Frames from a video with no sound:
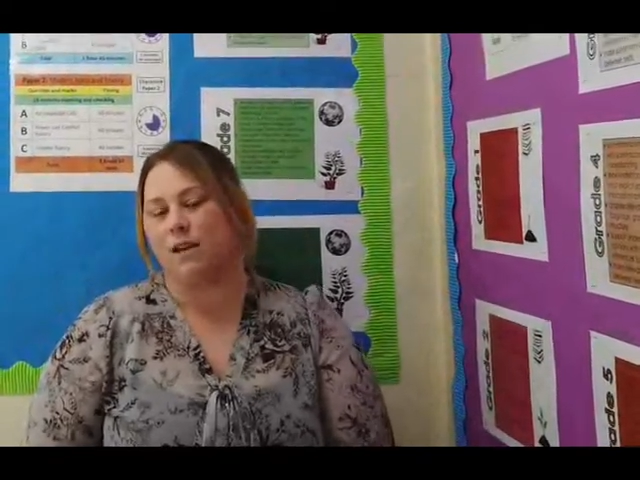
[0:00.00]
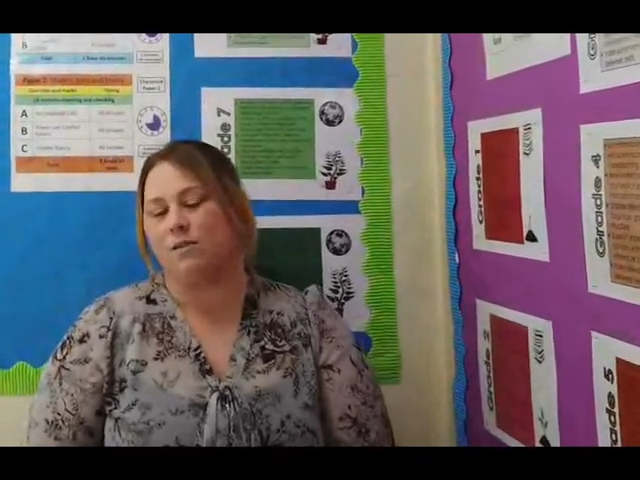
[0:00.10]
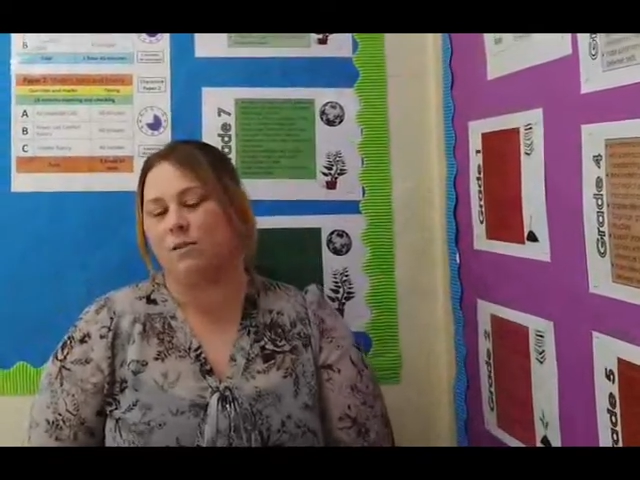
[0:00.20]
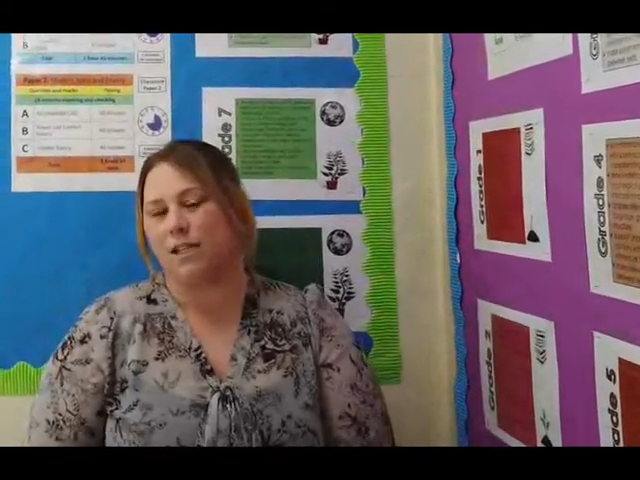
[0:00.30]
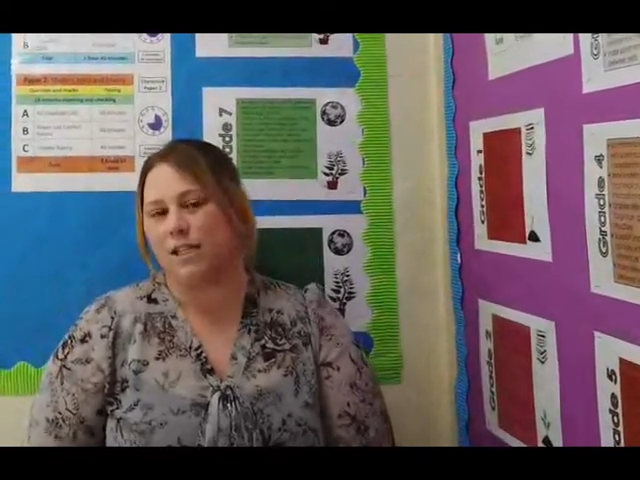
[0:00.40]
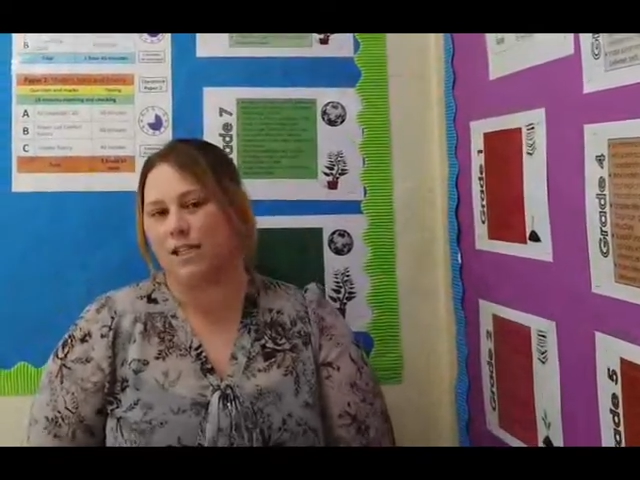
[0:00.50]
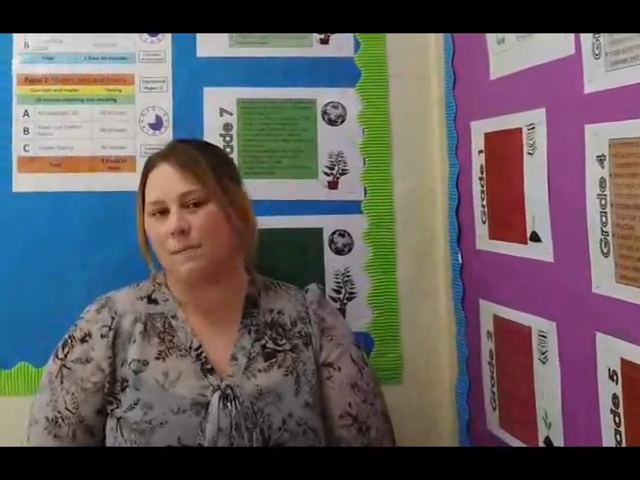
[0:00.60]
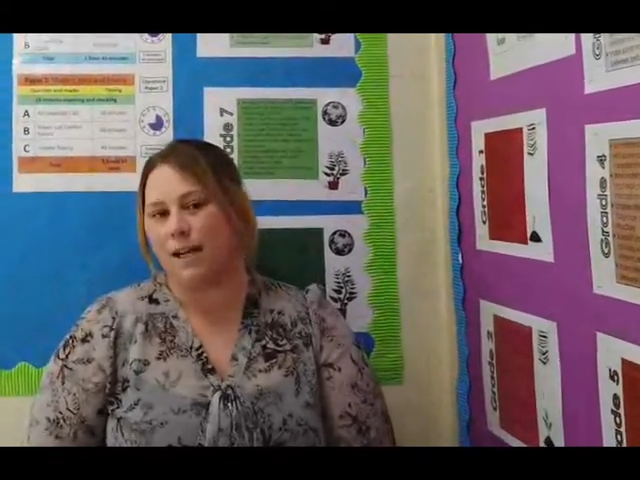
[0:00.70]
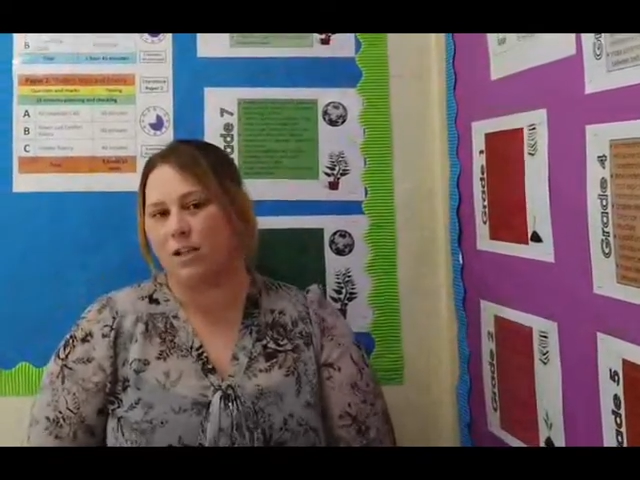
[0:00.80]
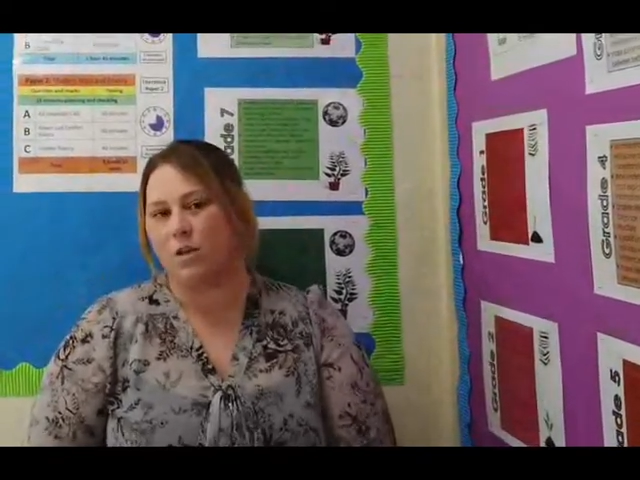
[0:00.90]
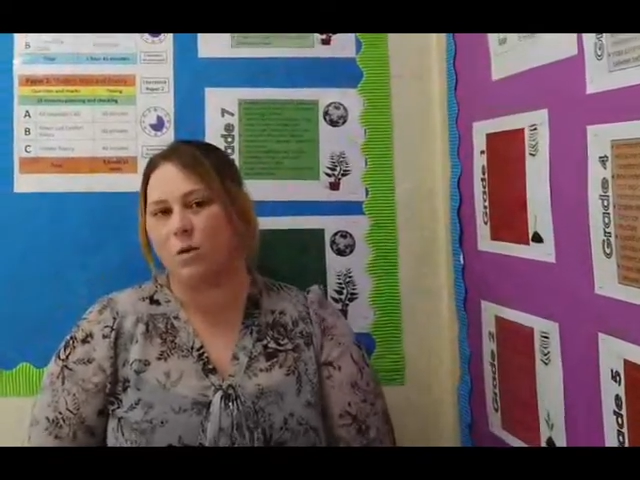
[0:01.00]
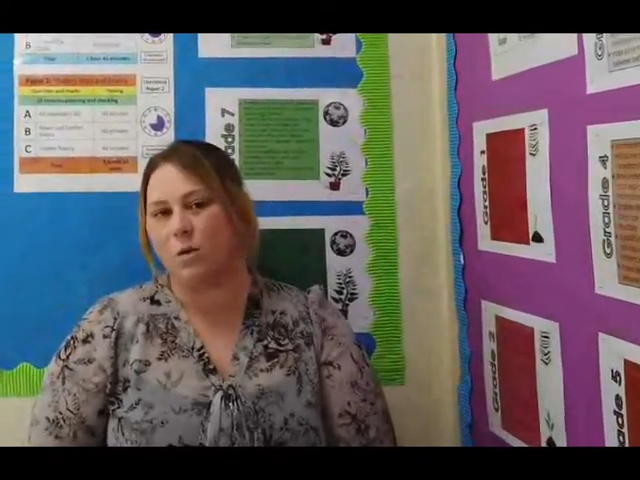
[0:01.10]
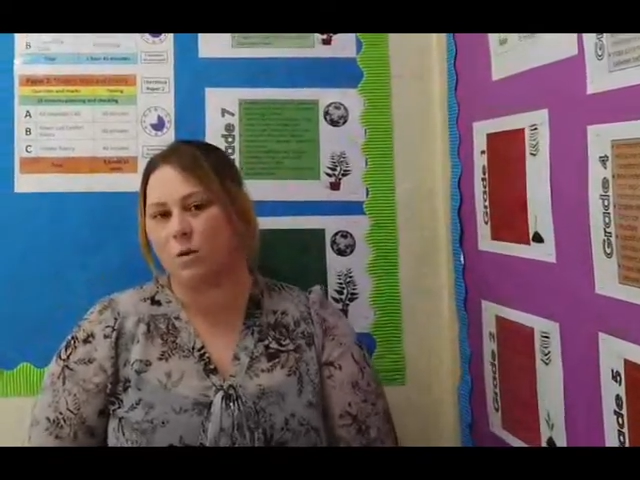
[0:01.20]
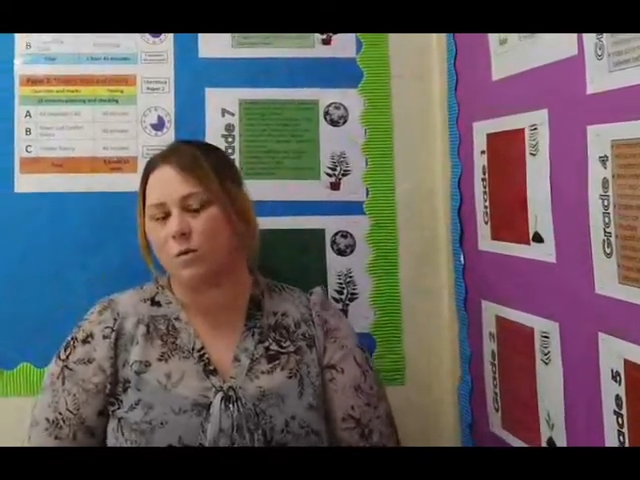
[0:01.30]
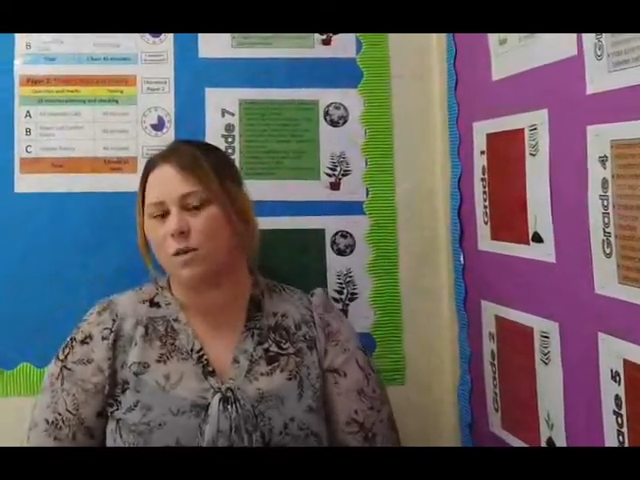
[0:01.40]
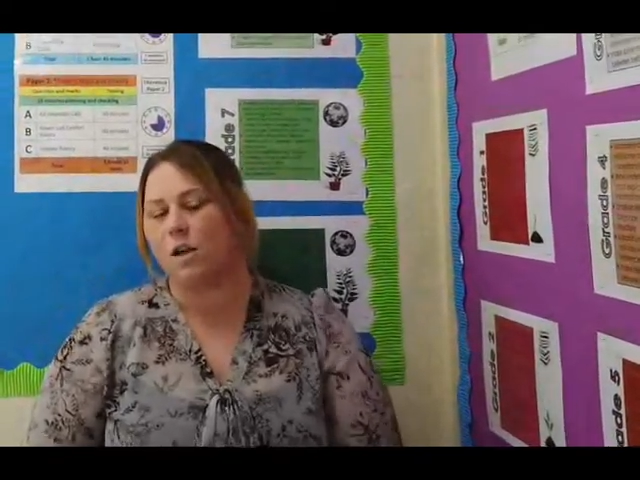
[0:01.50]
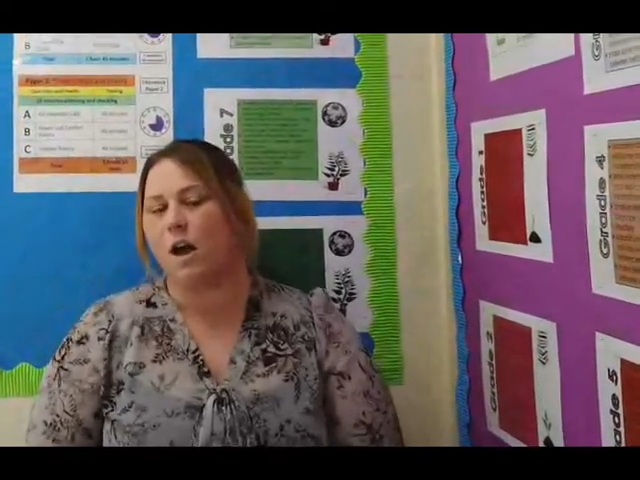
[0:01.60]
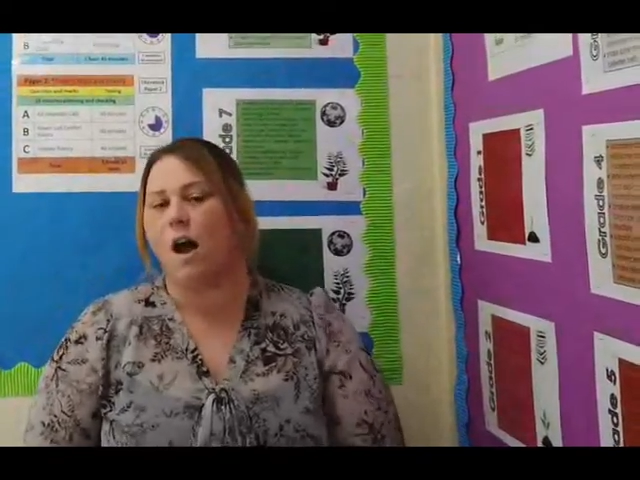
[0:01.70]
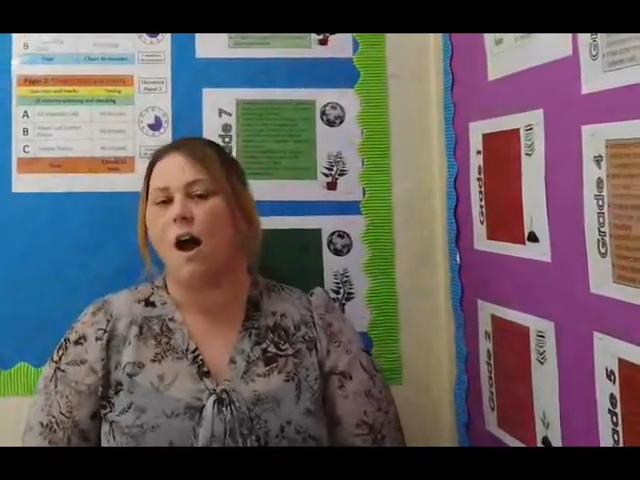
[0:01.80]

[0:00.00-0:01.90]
called An Inspector Calls.